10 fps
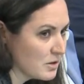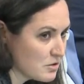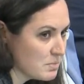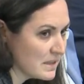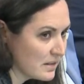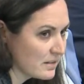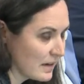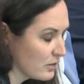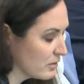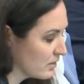which meet the
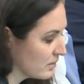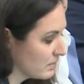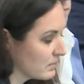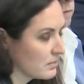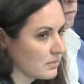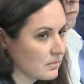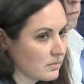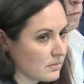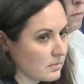standards. And